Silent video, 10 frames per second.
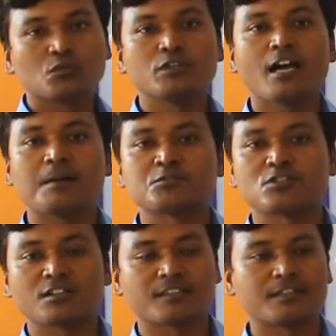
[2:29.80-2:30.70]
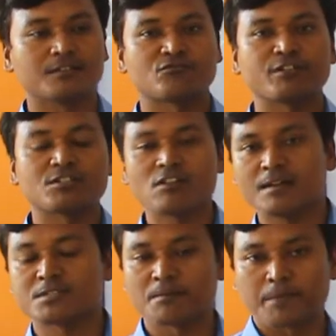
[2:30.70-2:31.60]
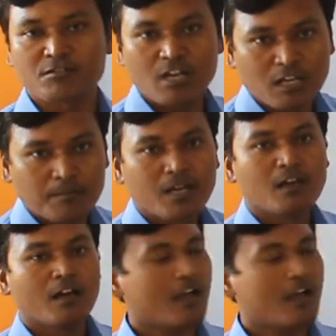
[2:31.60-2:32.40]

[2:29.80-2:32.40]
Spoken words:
we have to draw three types of Venn diagram